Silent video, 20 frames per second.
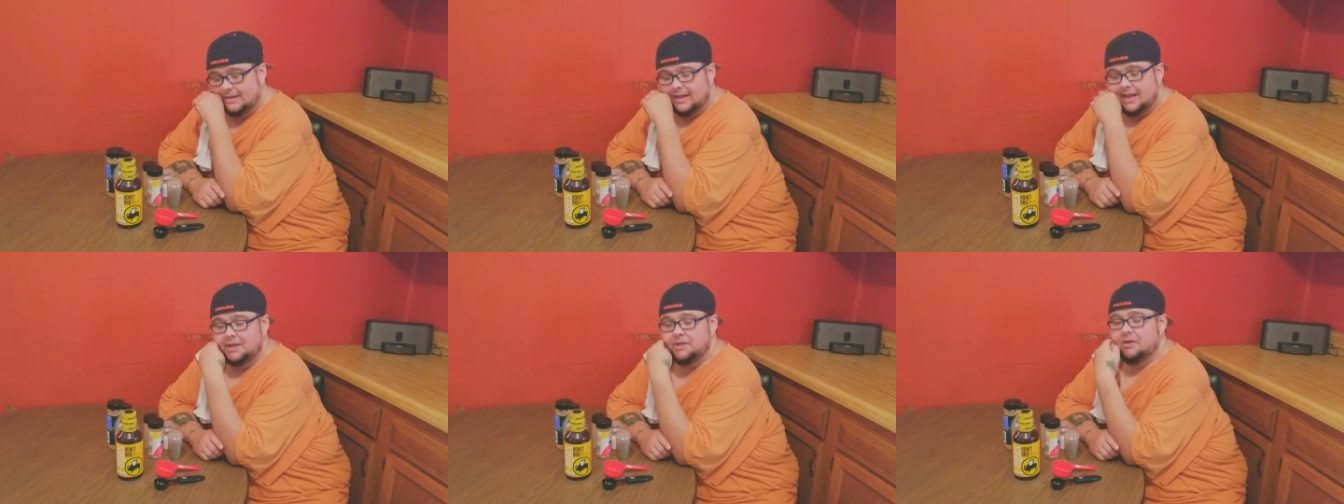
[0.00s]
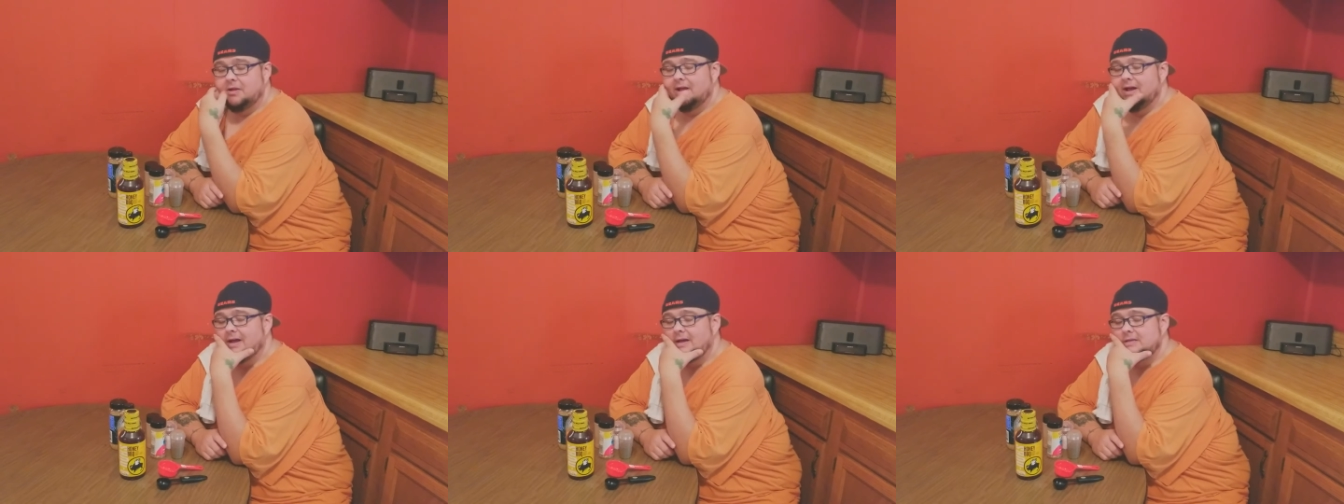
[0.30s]
And
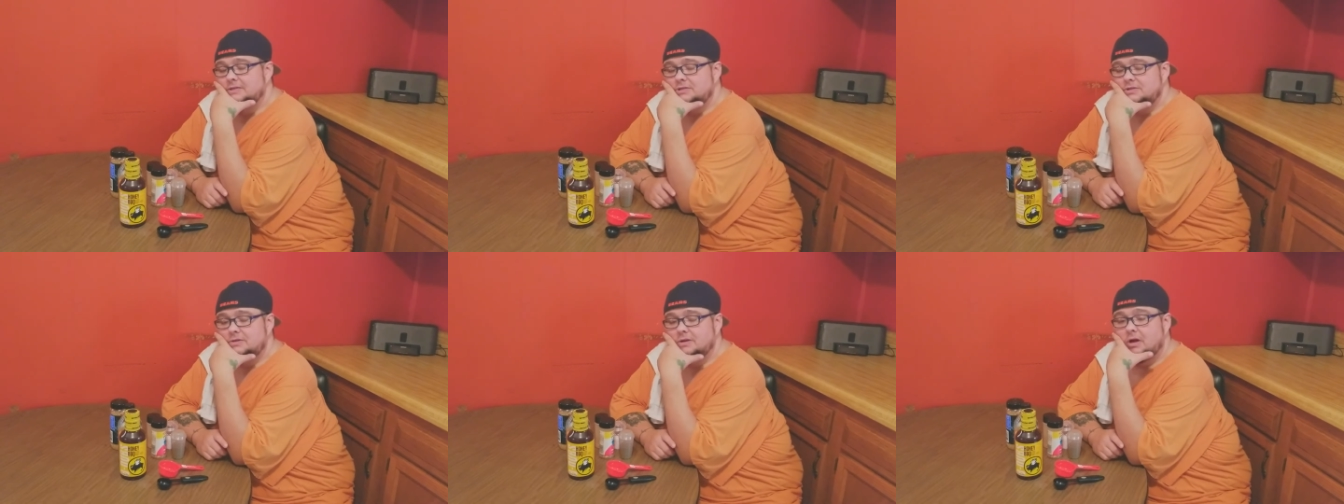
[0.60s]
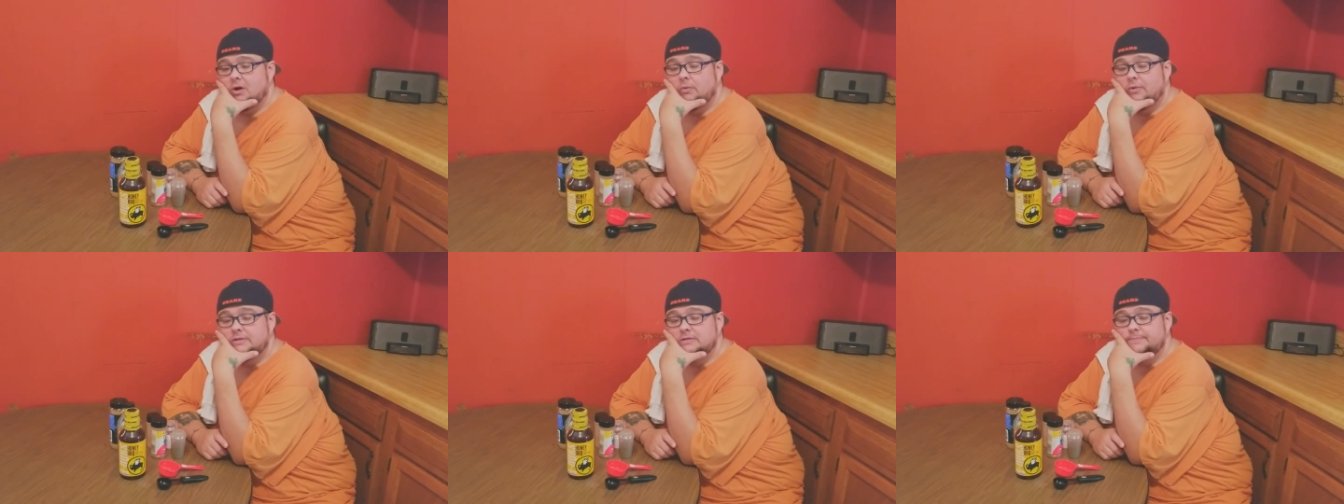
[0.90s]
you guys, you
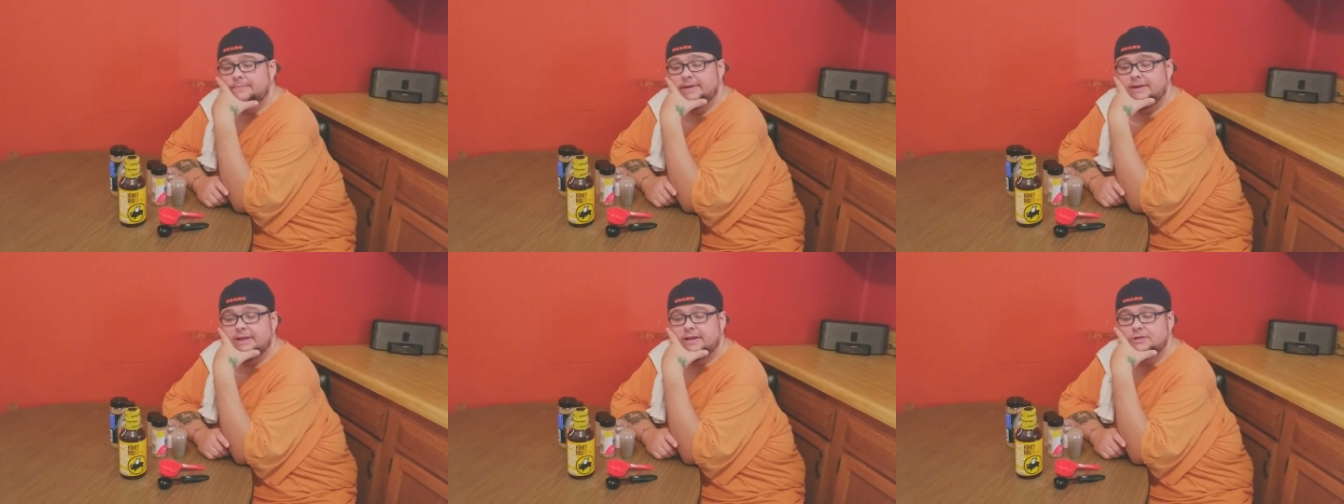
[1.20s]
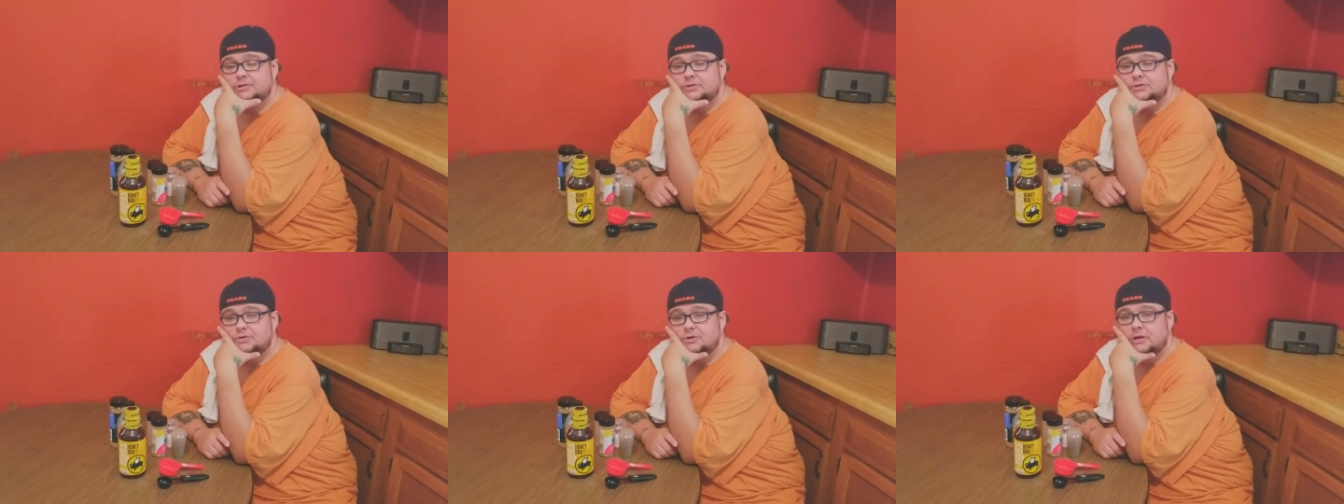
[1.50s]
know it's been
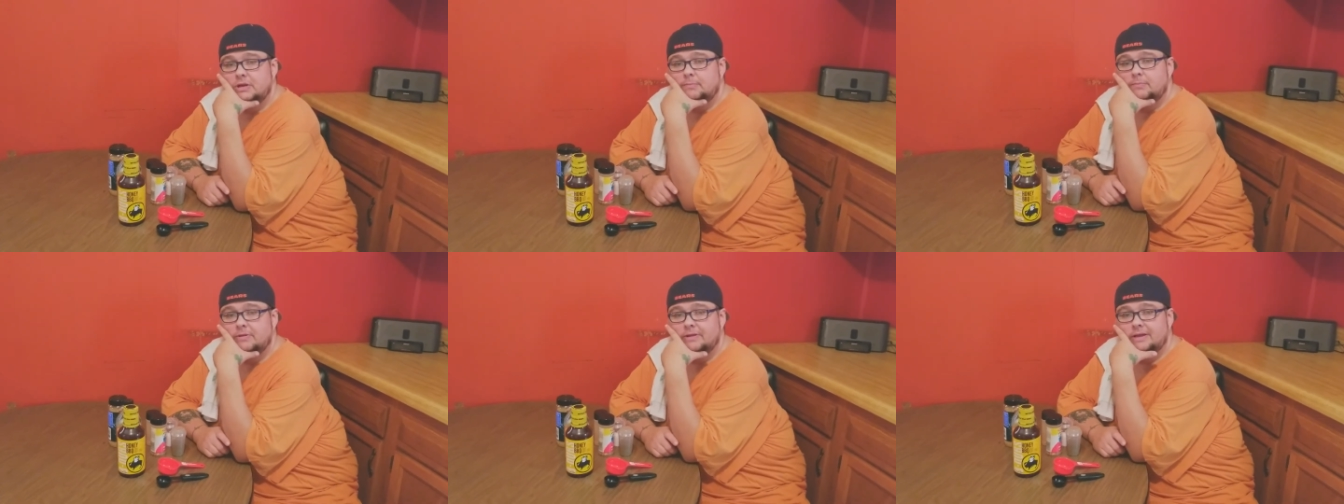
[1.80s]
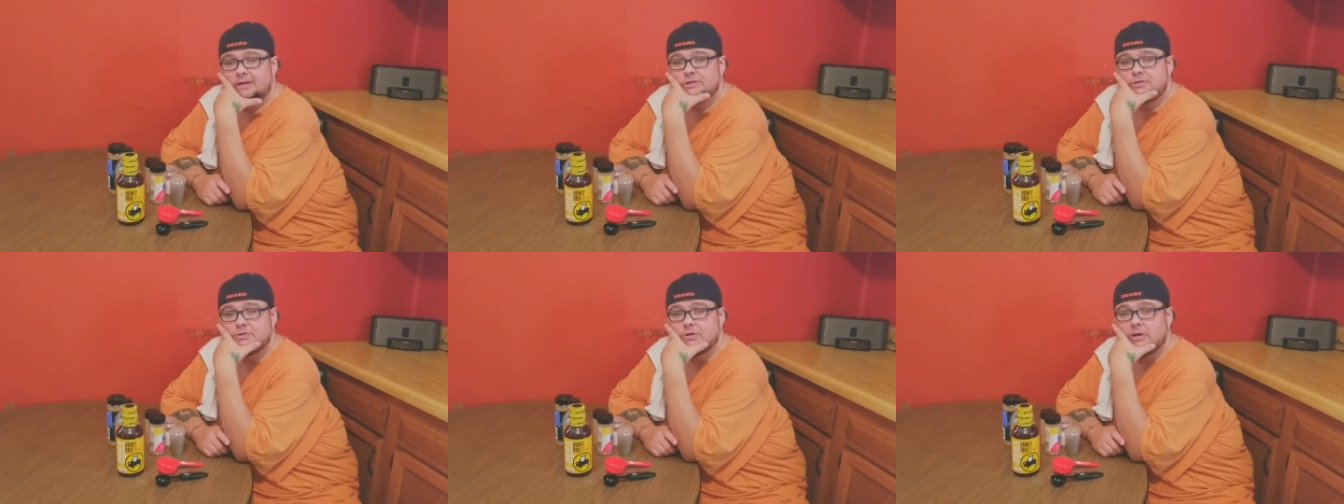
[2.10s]

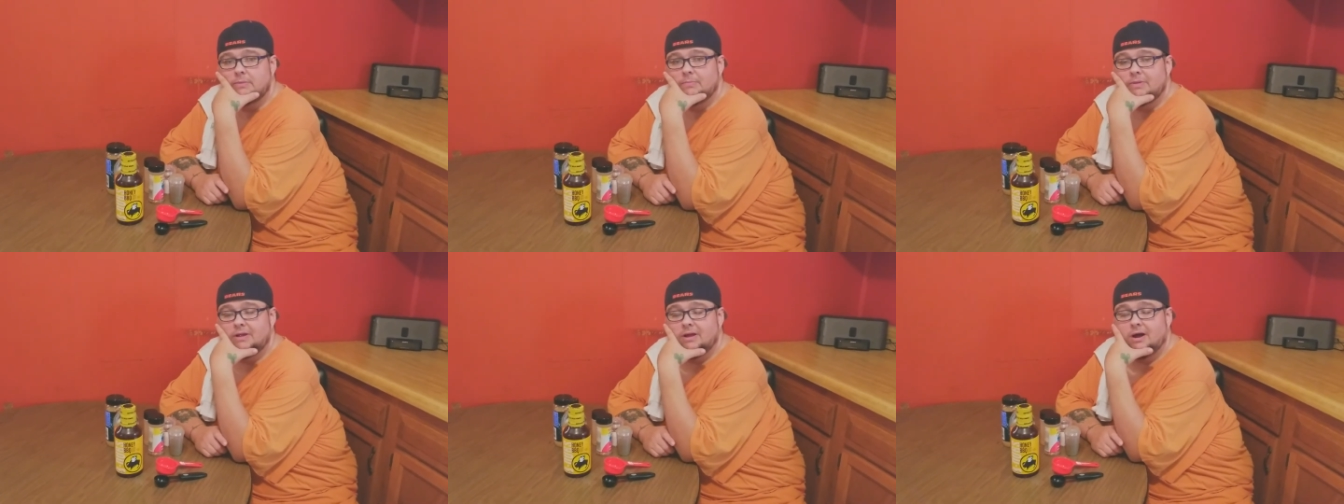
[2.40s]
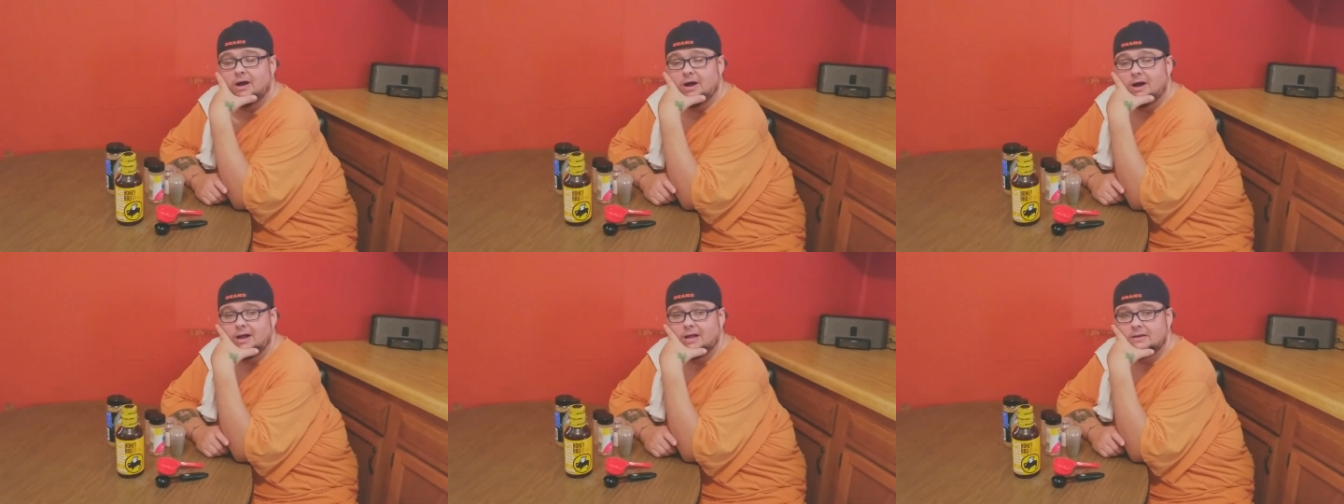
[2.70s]
extremely
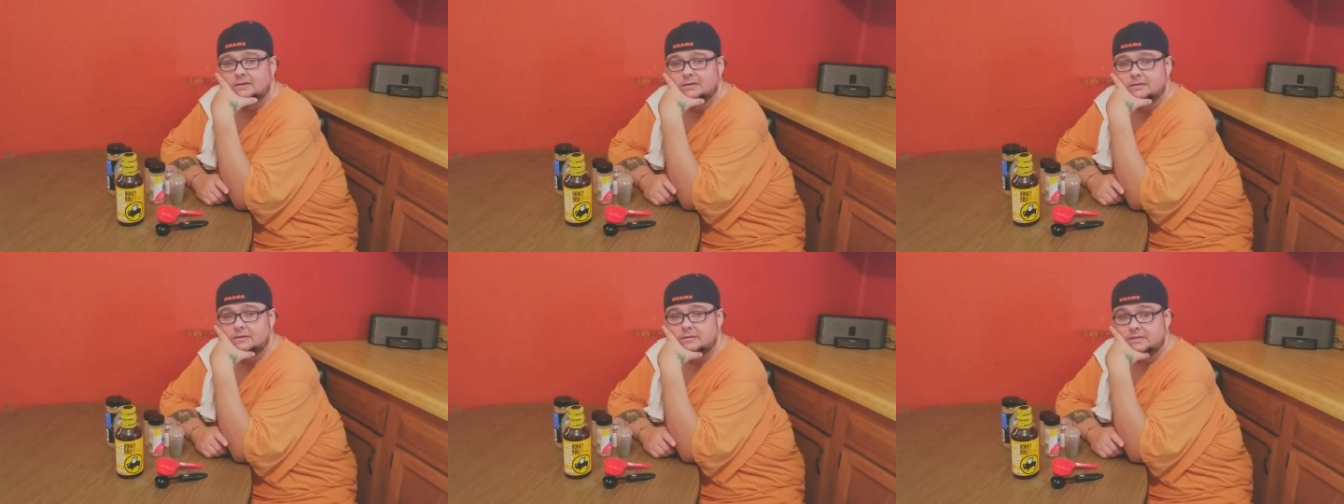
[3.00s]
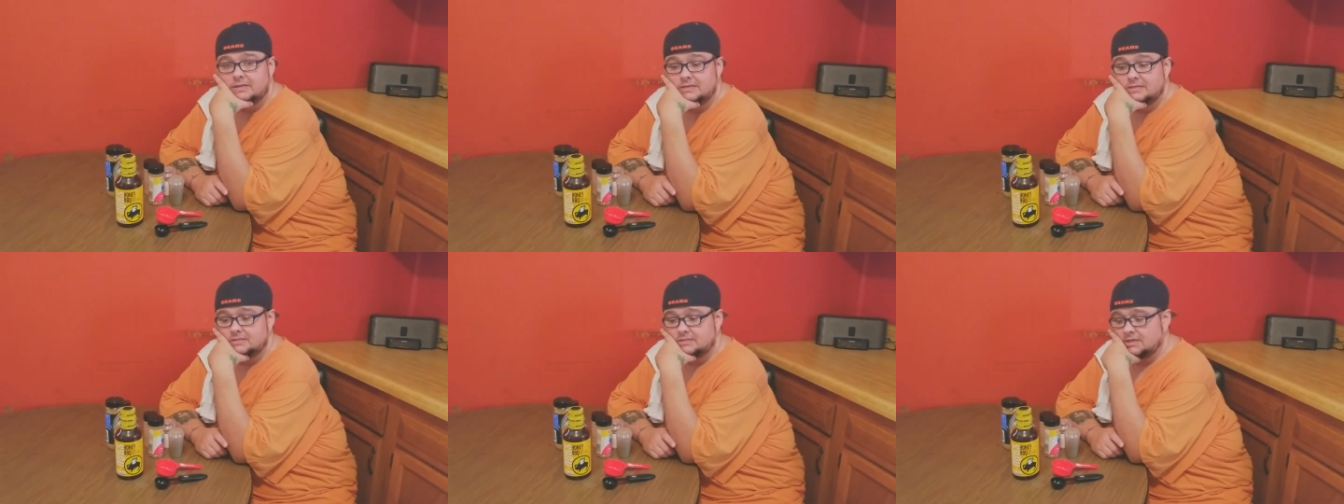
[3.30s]
hot
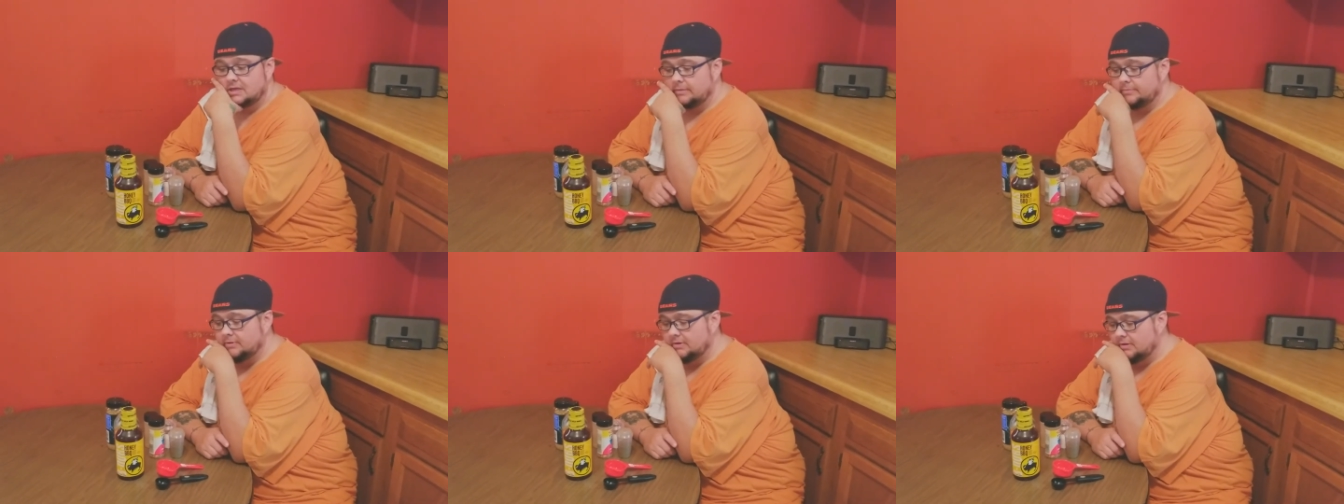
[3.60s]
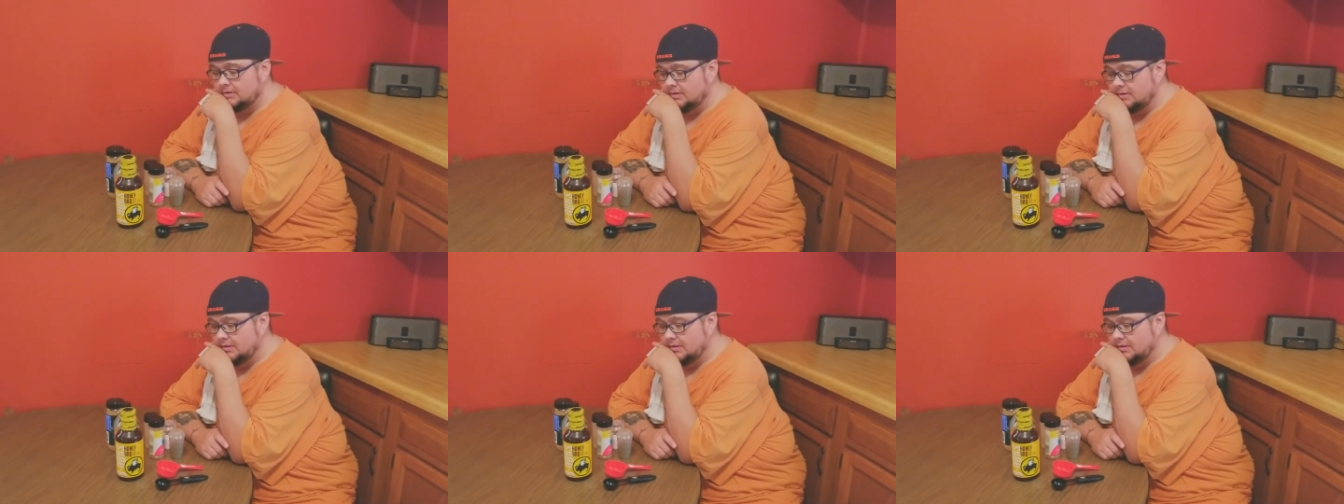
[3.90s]
this summer.